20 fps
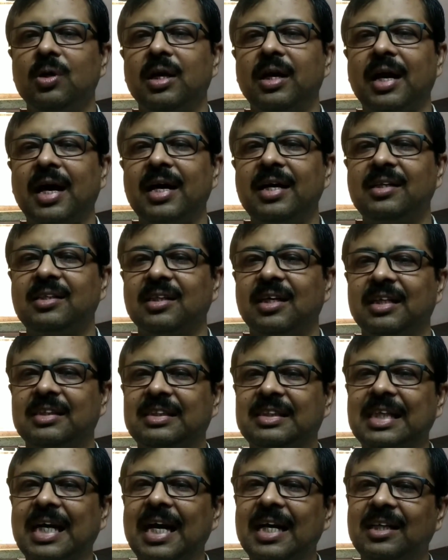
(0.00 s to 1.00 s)
write a
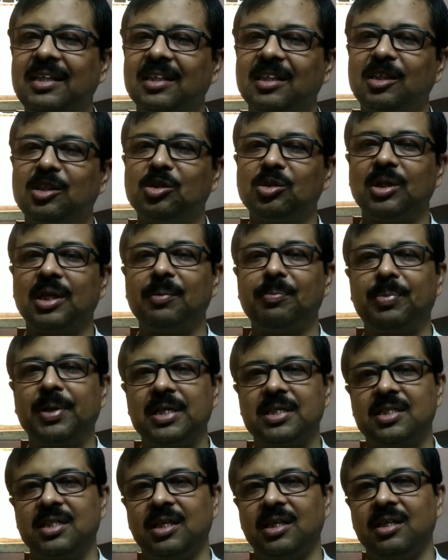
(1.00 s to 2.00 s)
title to the
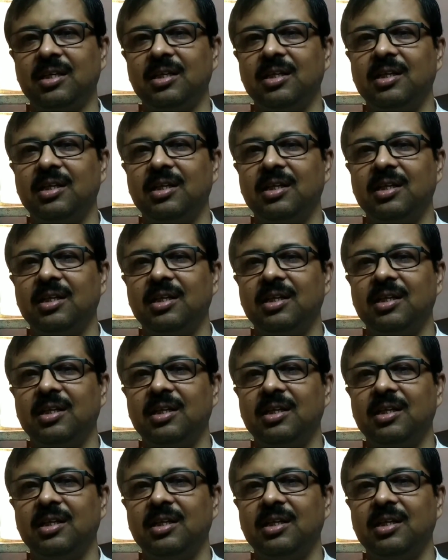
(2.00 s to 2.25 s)
precis.